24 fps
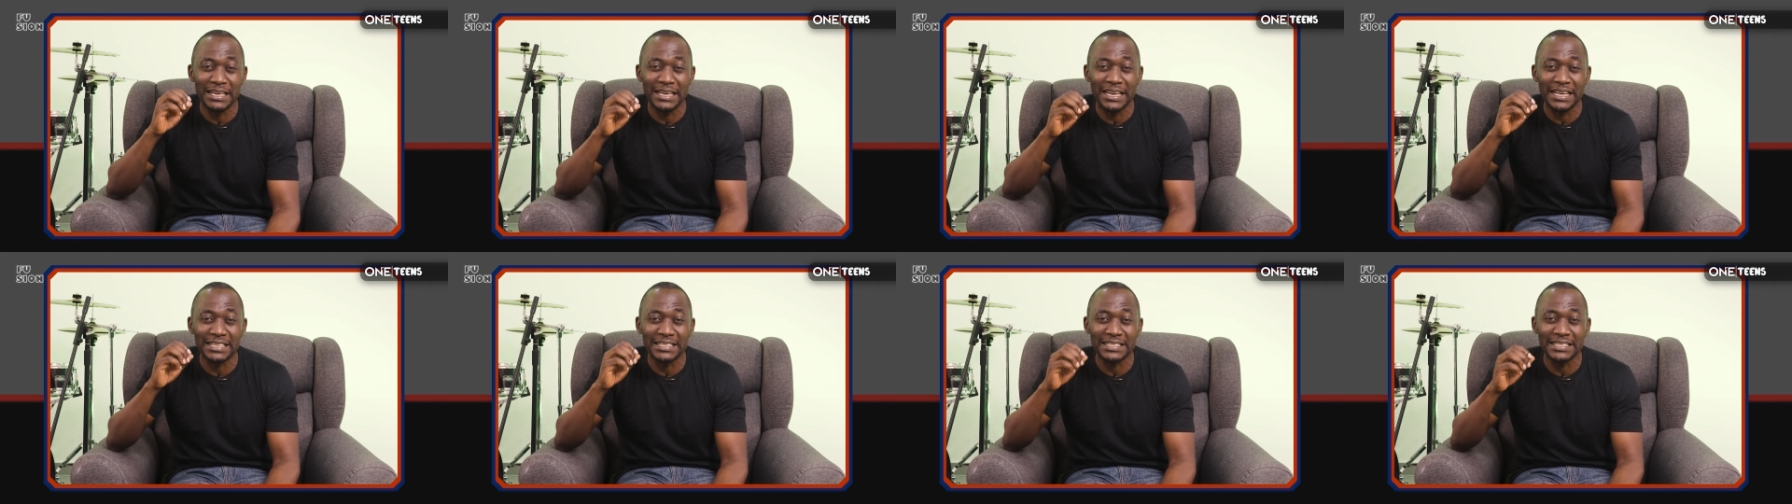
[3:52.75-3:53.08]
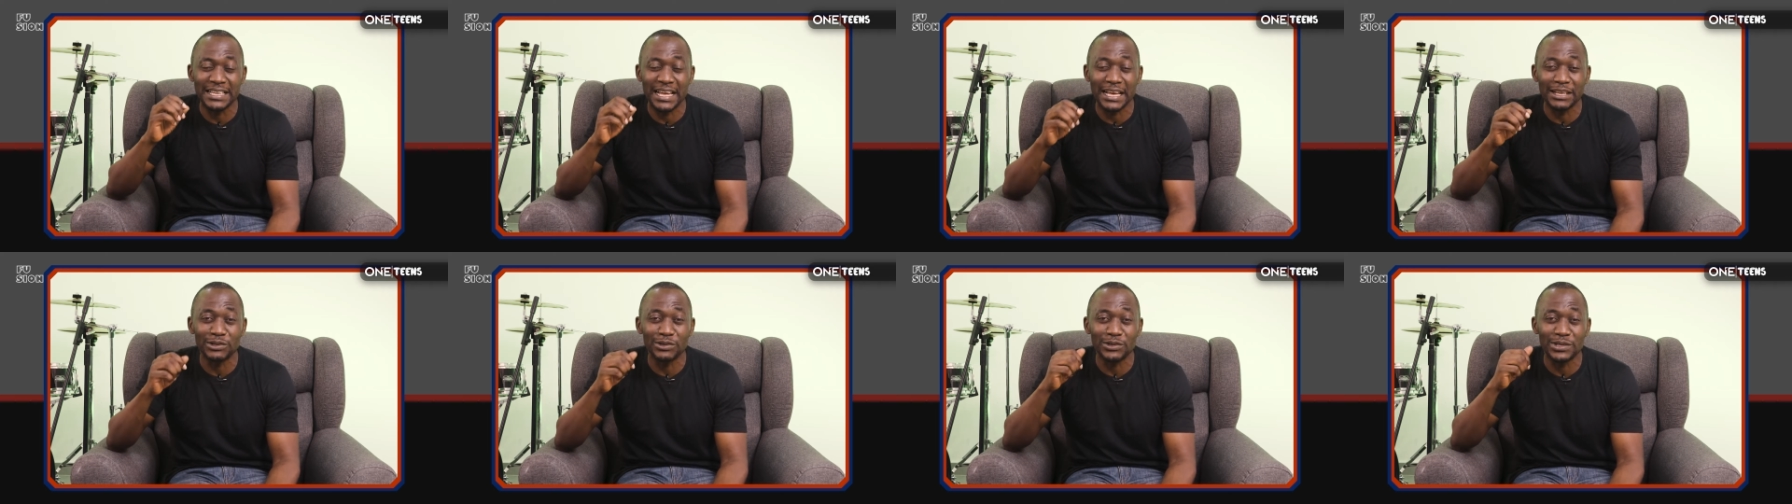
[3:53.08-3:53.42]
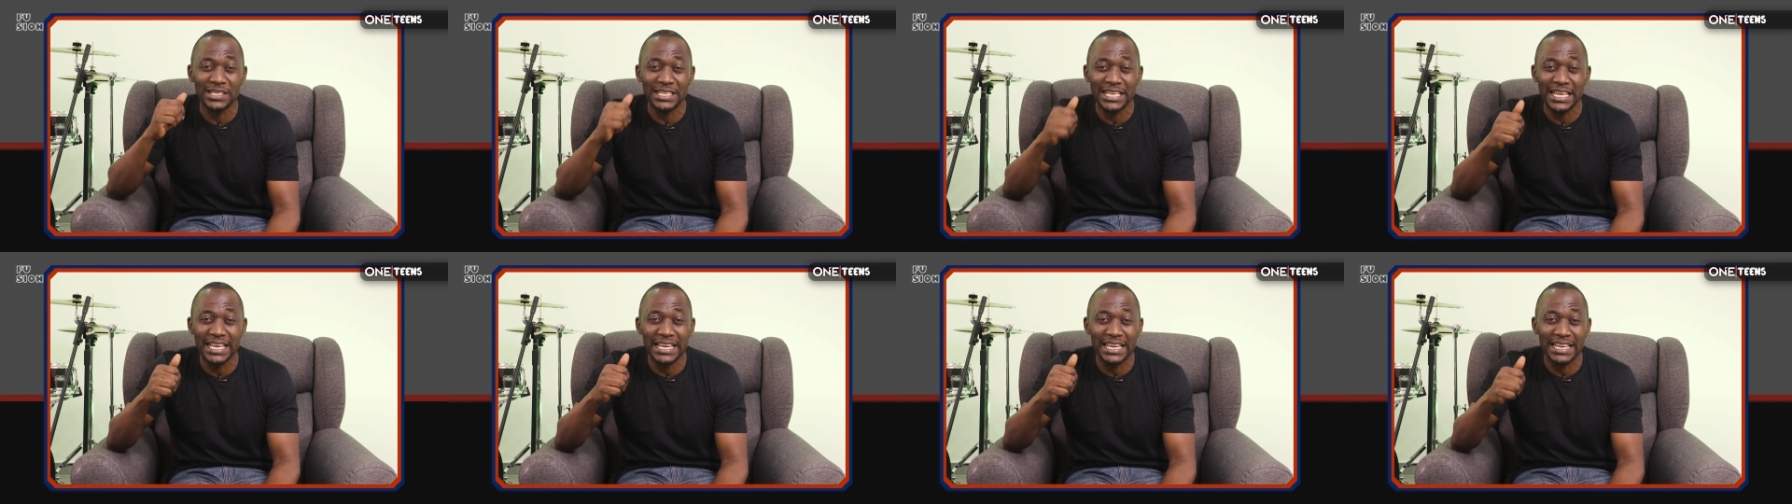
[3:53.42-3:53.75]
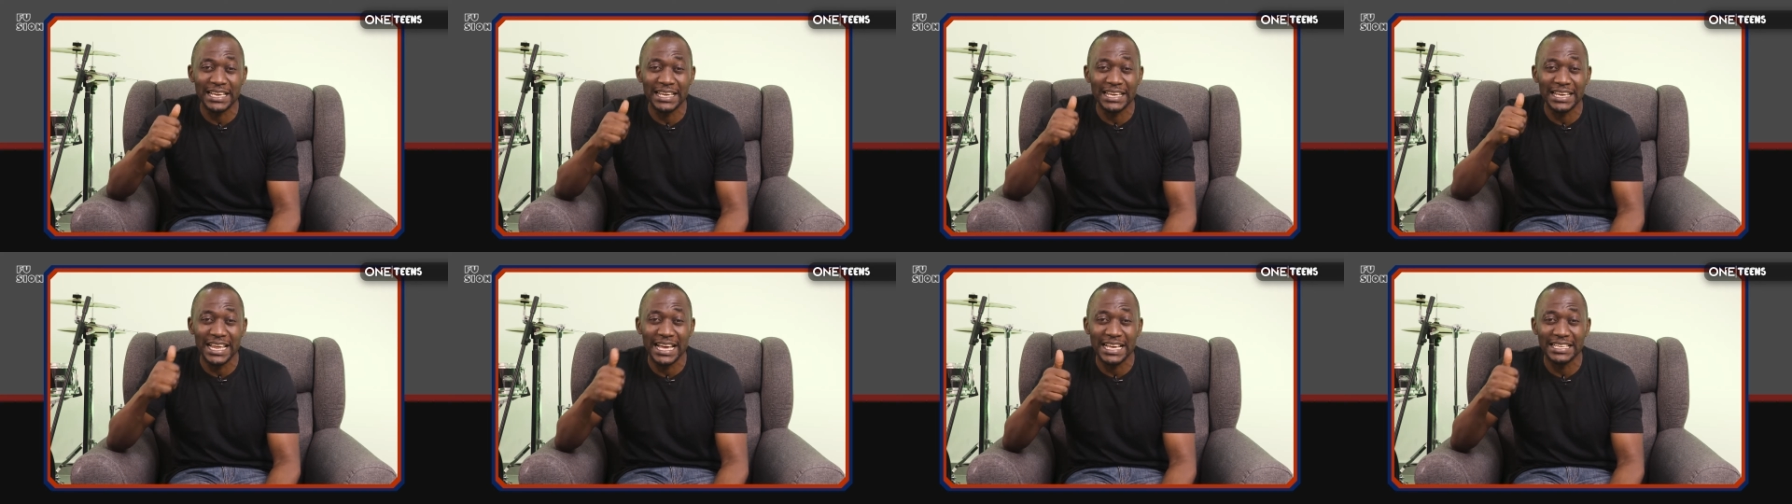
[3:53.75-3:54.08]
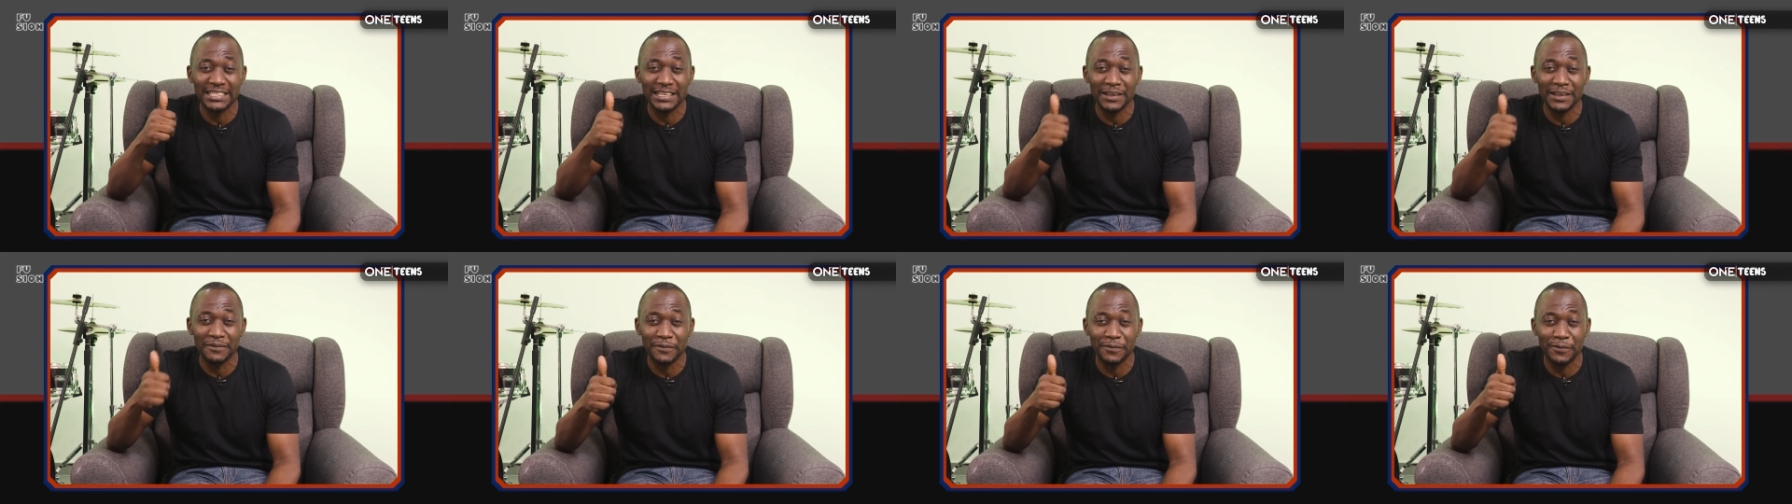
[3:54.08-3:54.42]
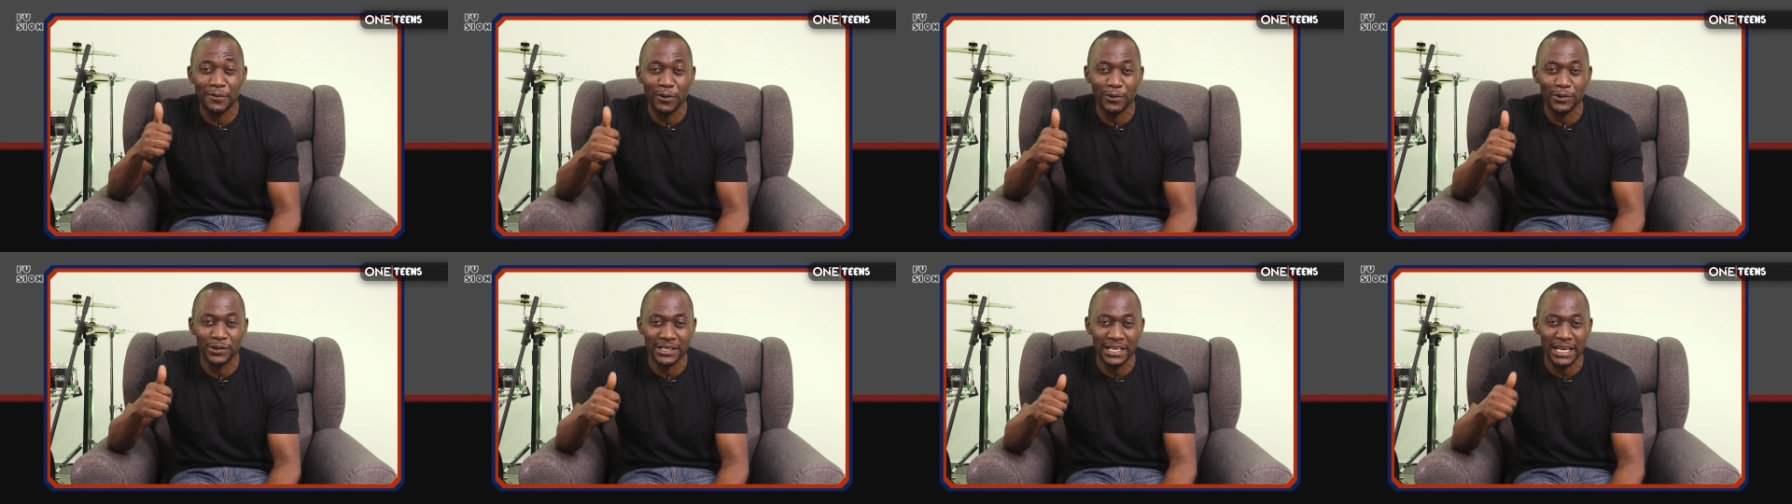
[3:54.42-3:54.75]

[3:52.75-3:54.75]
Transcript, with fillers: that stands to take it lest he falls.